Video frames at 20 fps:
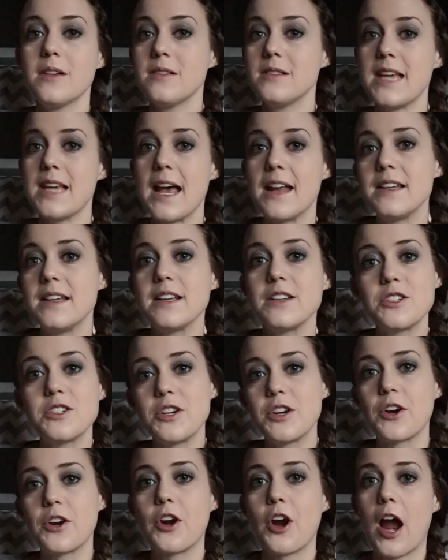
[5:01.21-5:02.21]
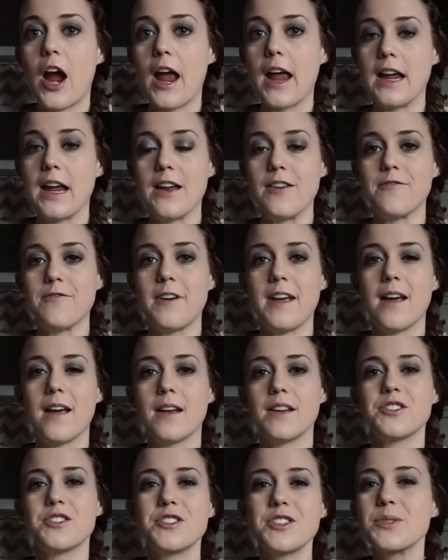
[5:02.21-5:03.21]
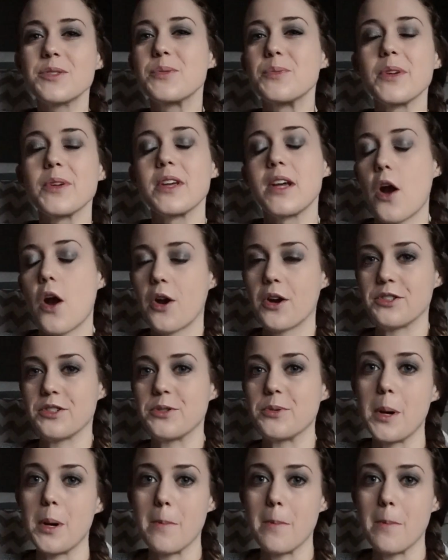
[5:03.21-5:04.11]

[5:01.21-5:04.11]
tending to your crying infant, and it's just really hard to